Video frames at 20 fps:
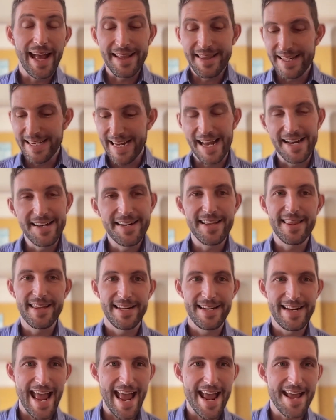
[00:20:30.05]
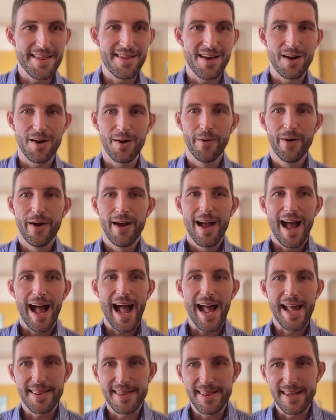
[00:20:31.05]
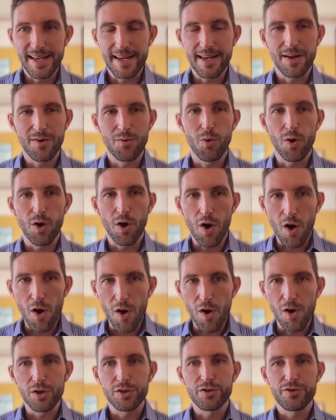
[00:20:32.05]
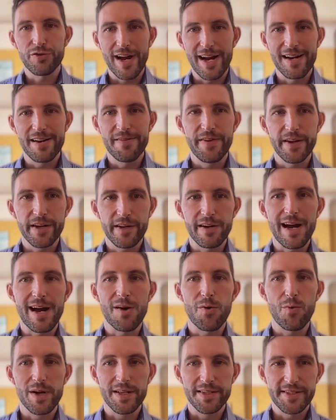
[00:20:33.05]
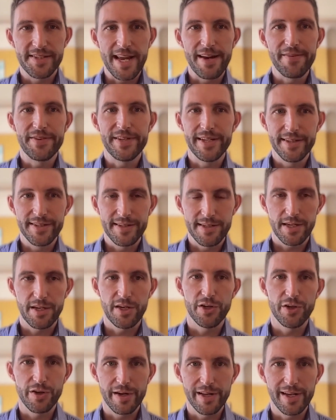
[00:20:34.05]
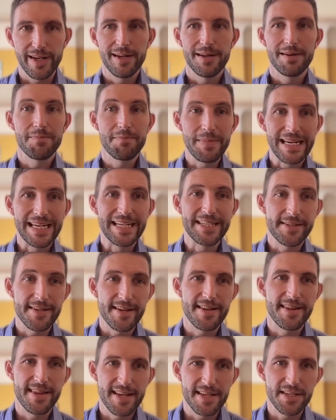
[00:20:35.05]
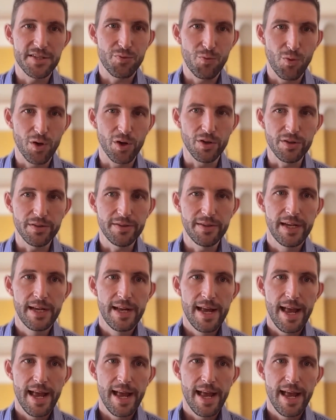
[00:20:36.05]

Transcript: At the end of the day, though, I think we're all trying to figure out what safety and security means in this world.